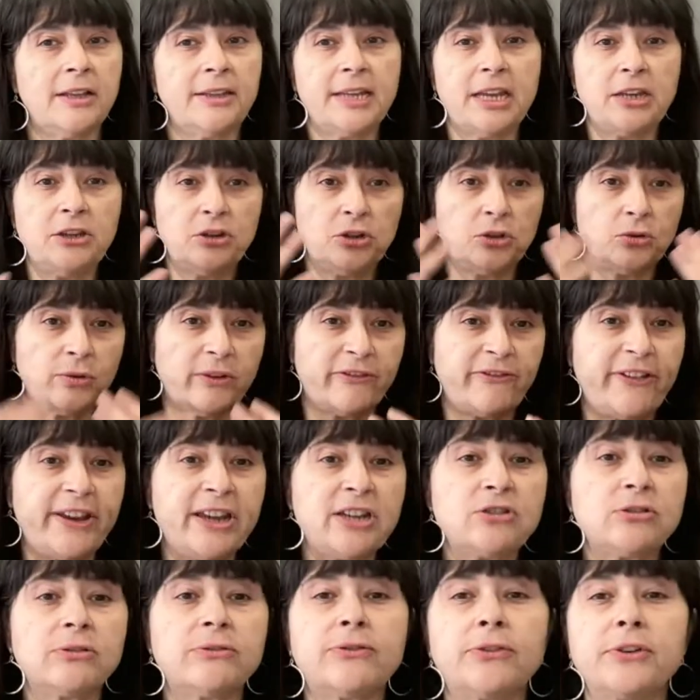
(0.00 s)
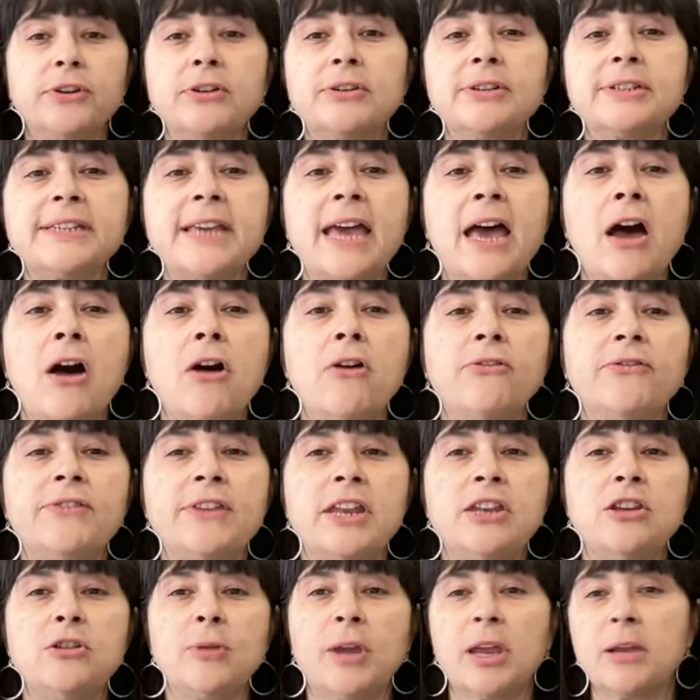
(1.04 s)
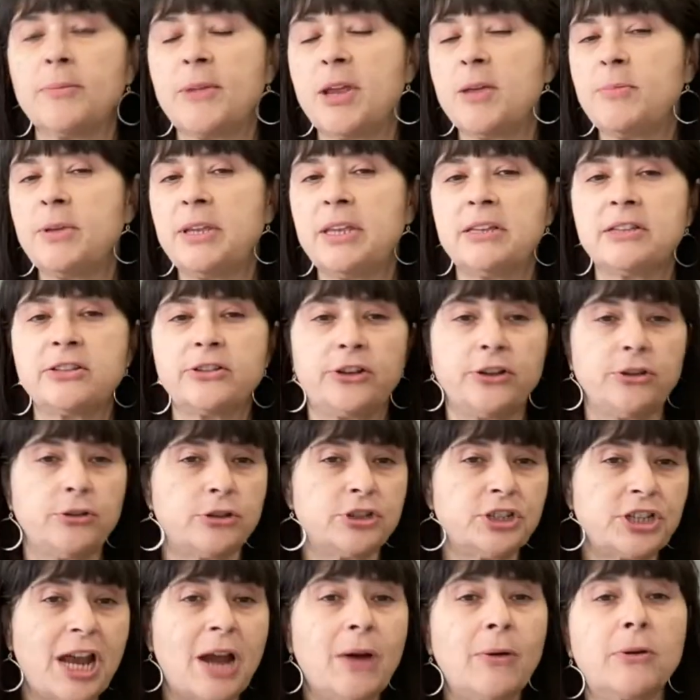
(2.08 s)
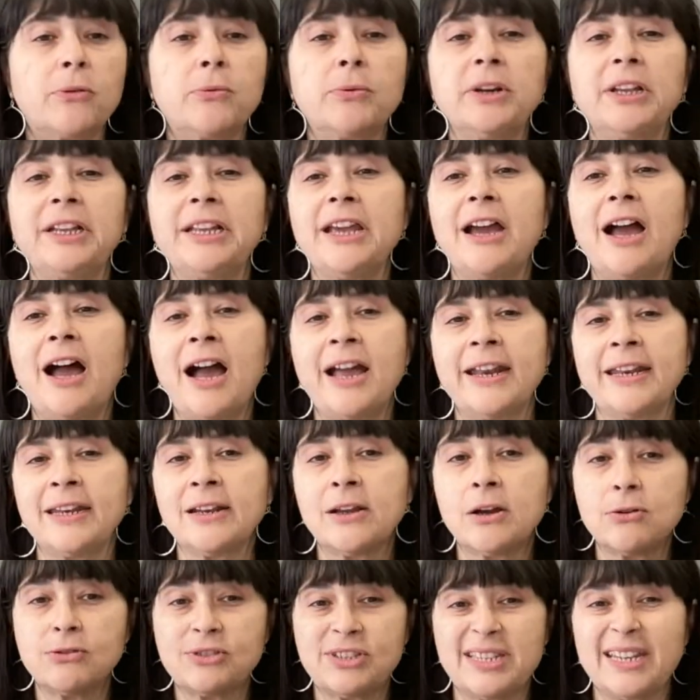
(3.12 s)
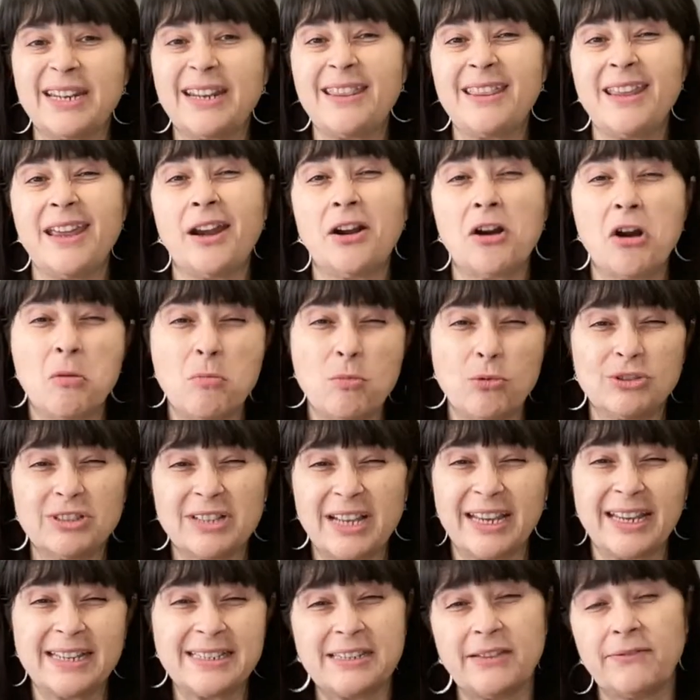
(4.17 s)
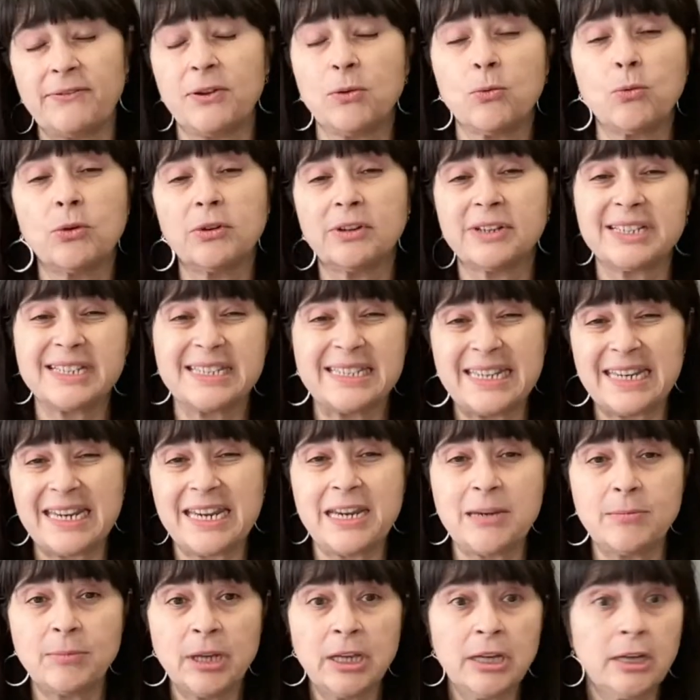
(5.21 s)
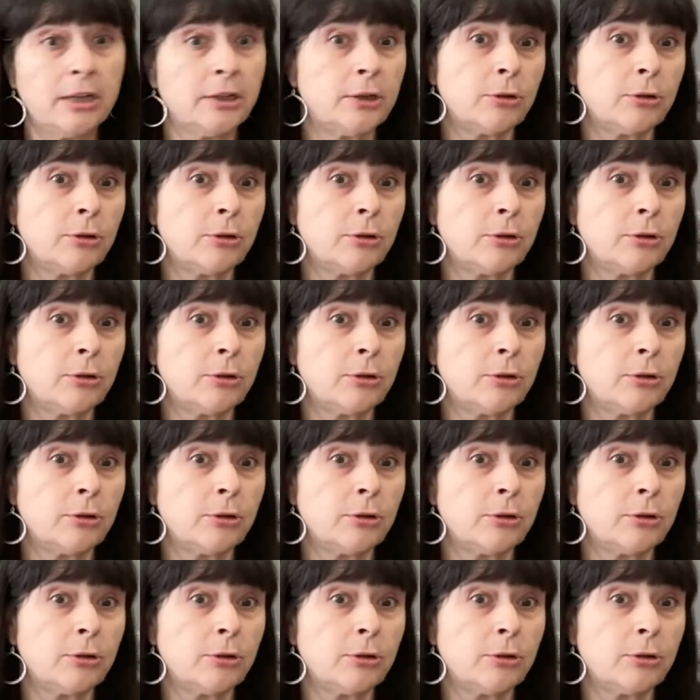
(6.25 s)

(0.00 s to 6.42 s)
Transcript: Then you do a facial for yourself. Then you can maybe turn your shower really hot and go sit in there almost like as if it were a steam.